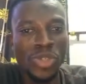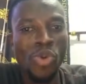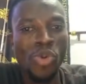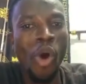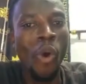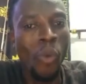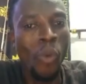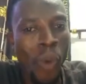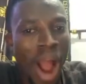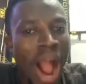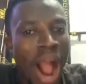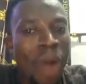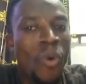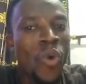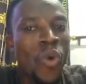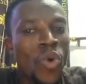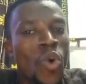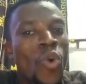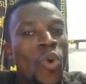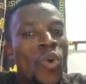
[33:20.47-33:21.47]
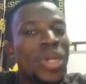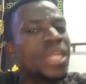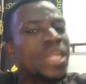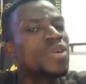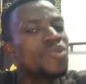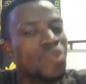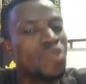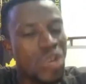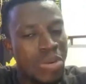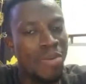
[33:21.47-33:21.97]
You are quite a kono
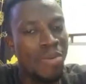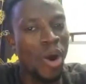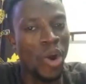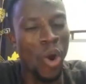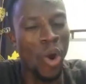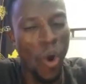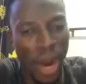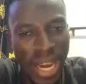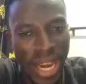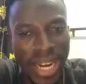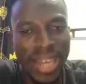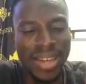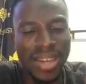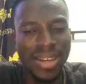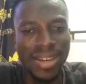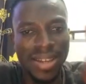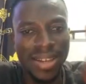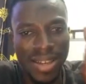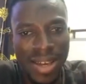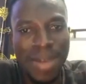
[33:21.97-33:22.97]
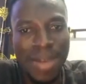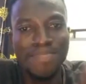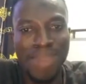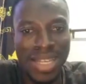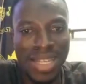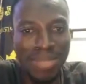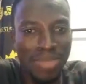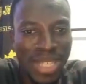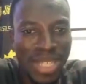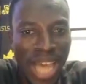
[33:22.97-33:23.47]
kodin kunuma or your henne.
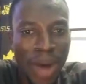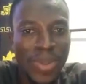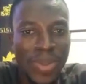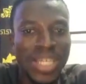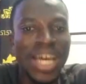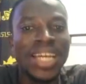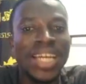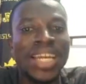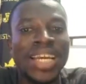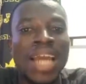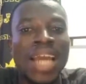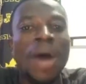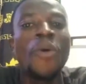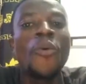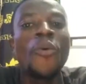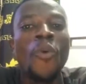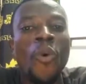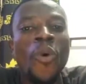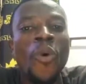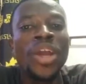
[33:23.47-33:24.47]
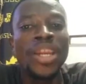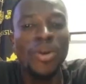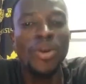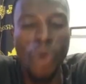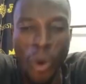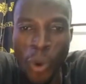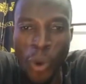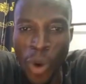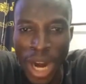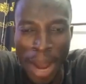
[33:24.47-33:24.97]
But besides, I said, oh, henne
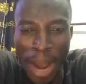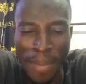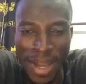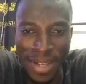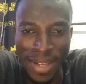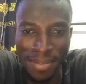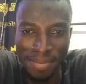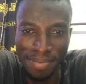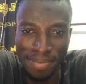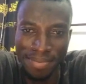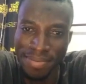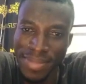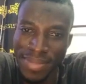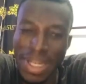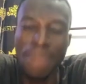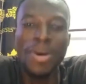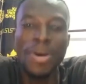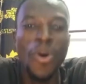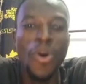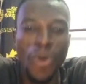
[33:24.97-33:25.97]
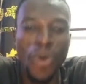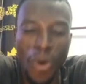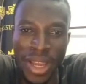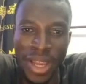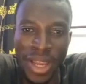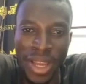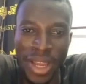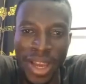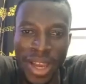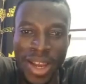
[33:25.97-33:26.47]
kokon da ben. Da ben o
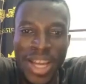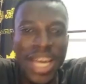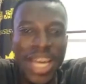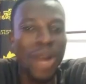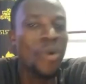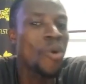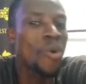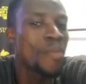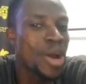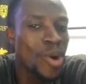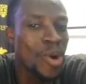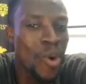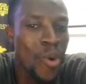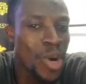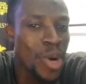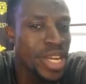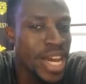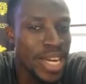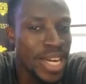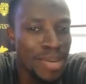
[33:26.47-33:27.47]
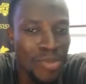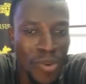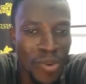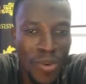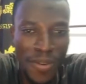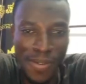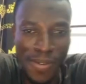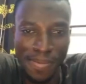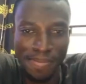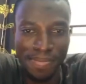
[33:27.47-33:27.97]
kokon ye. A konbe no kodi
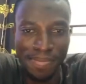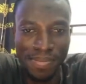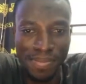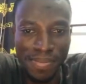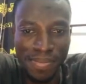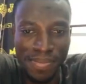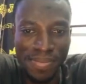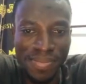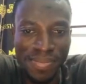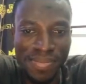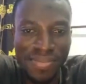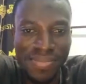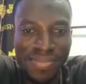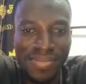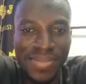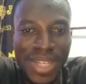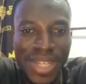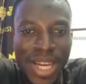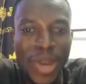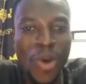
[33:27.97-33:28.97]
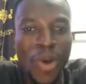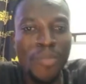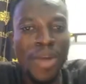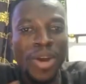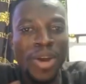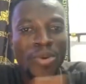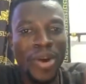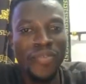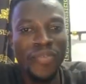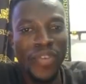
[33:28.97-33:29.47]
anymore. He'll
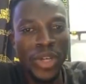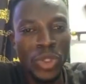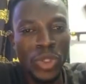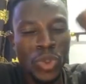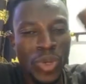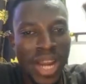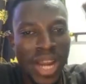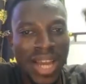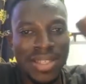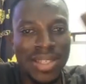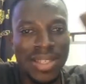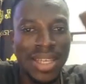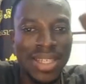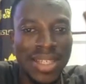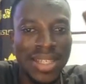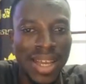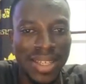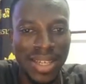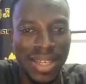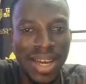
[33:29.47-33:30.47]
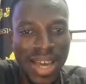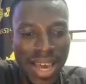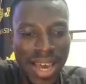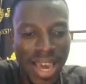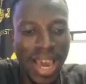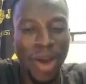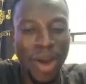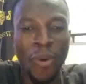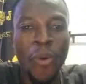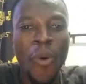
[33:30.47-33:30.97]
make reference to the ancestors.
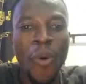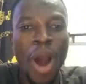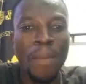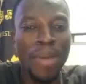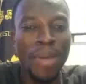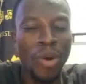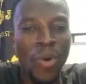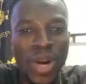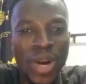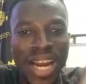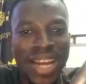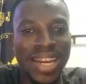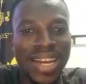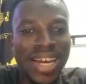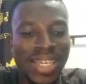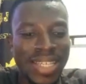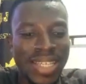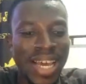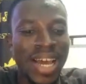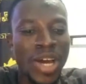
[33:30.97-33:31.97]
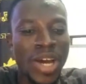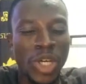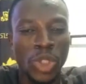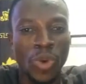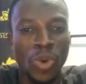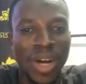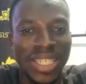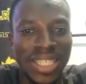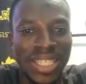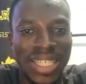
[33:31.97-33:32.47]

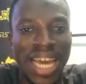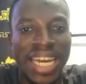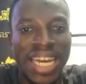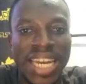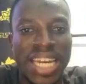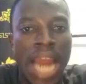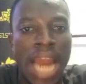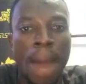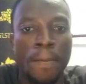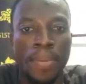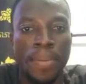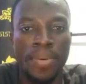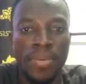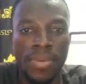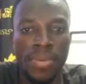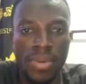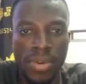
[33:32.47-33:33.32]
You are standing up